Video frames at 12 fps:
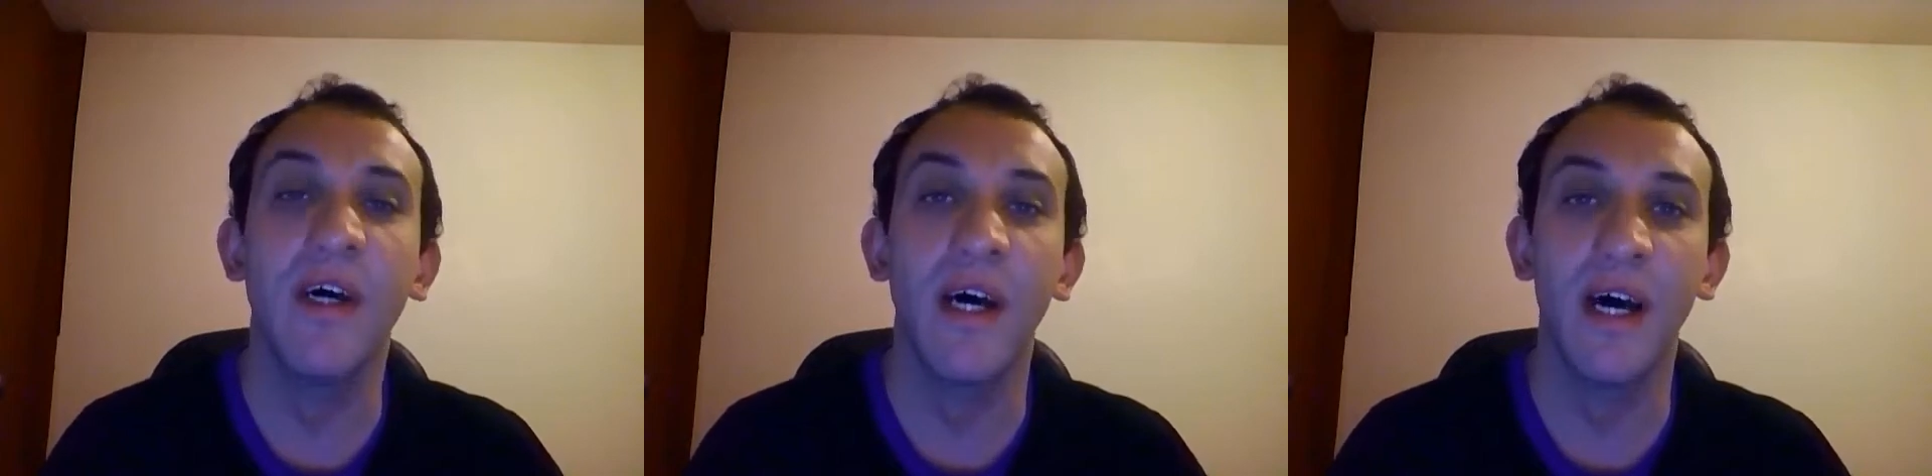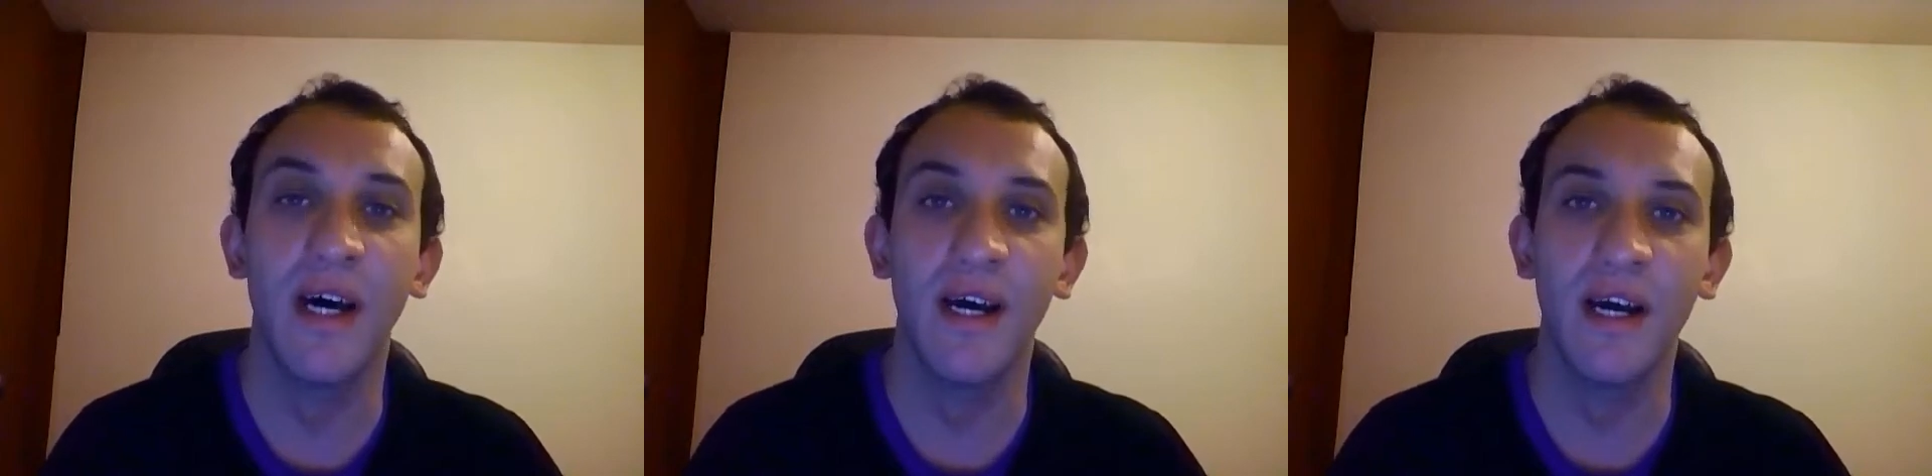
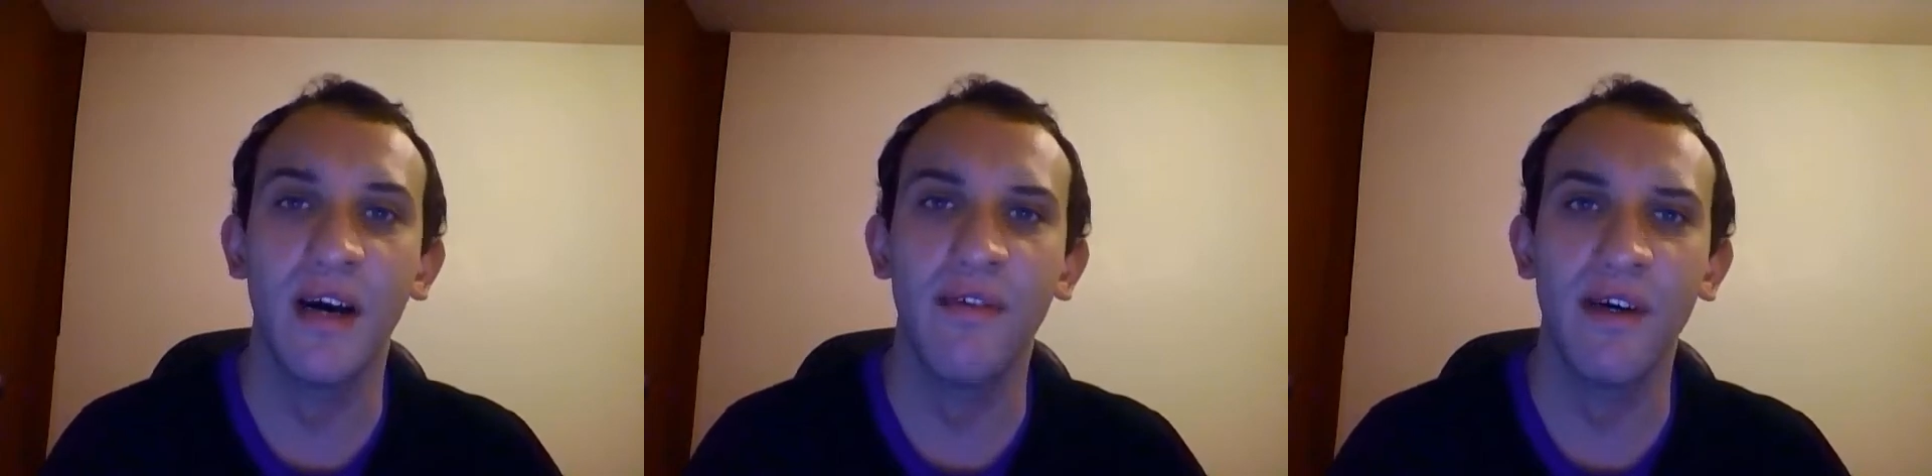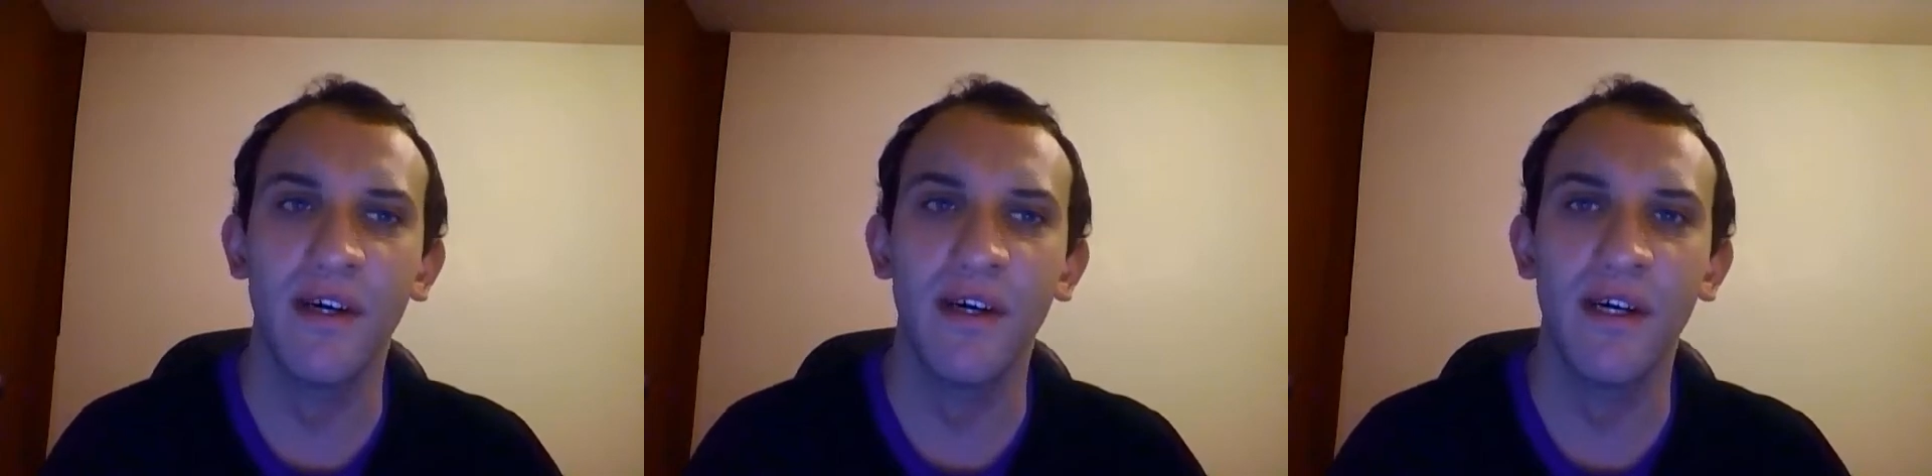and
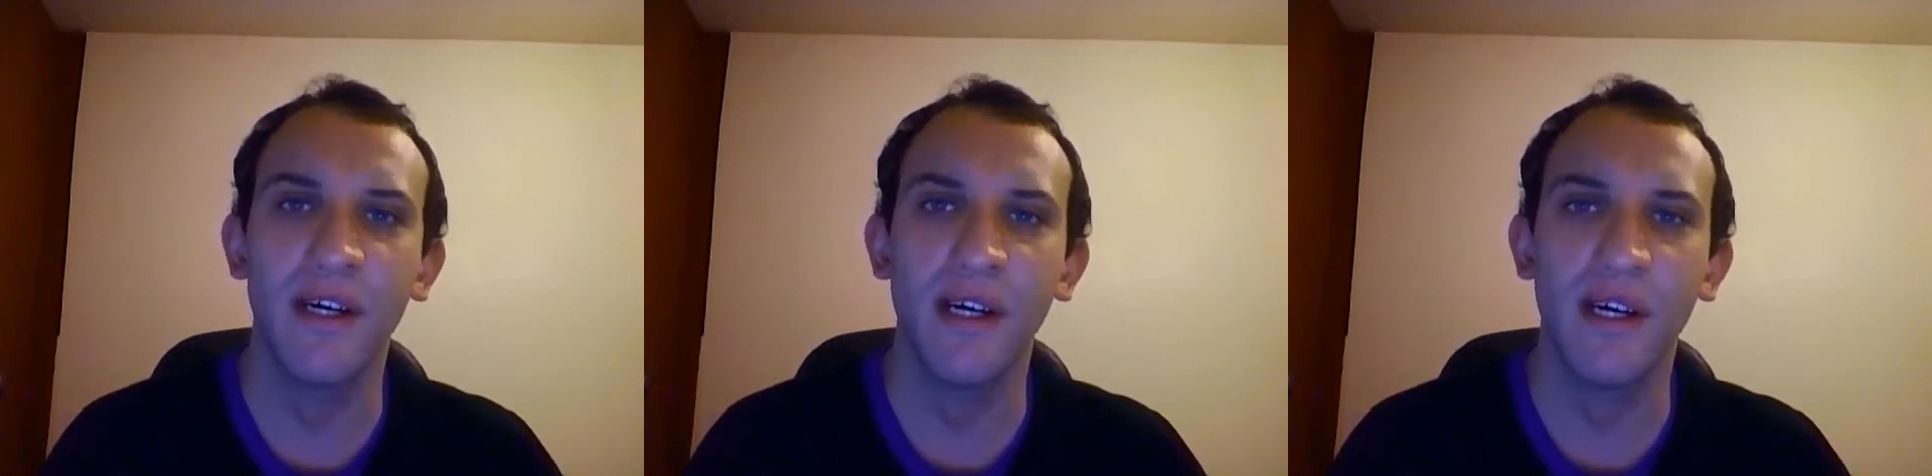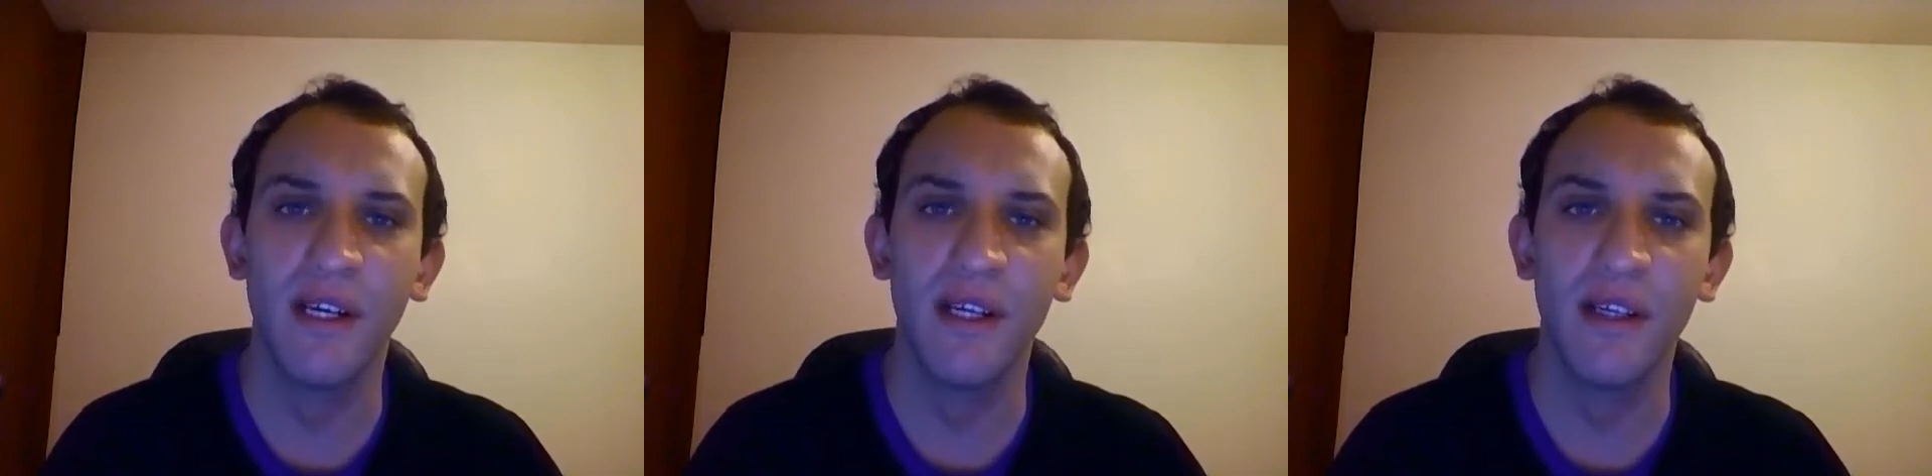
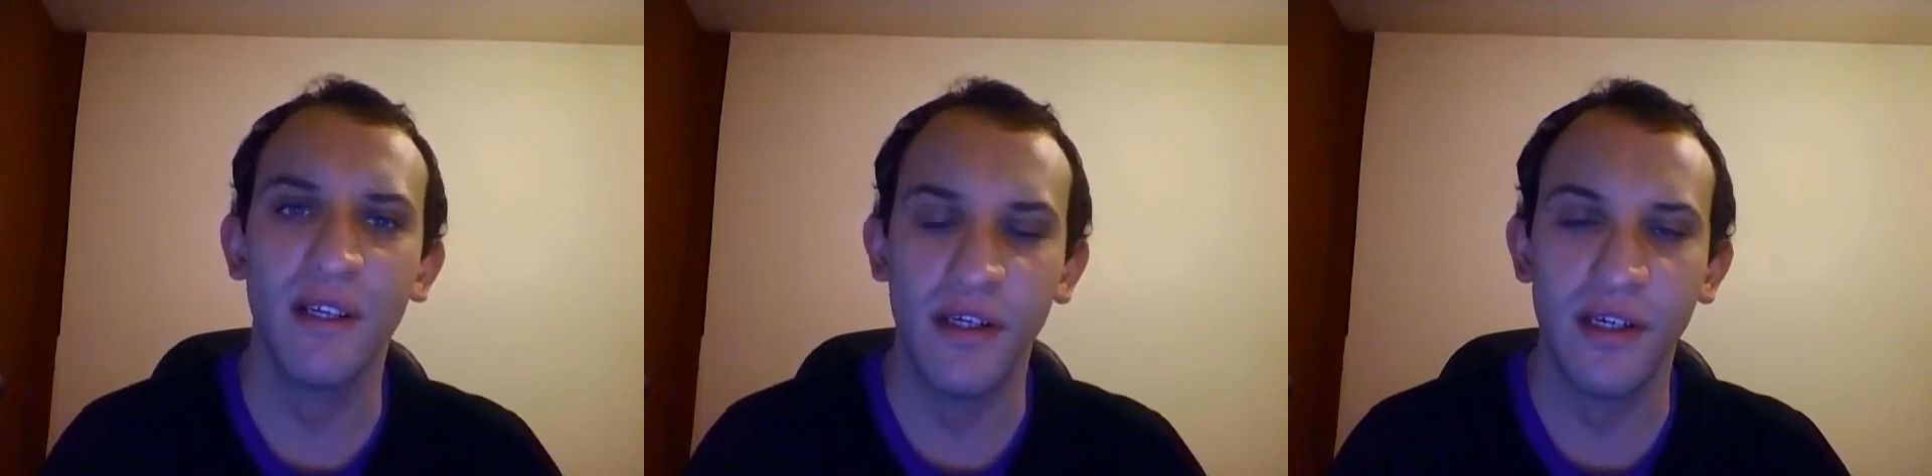other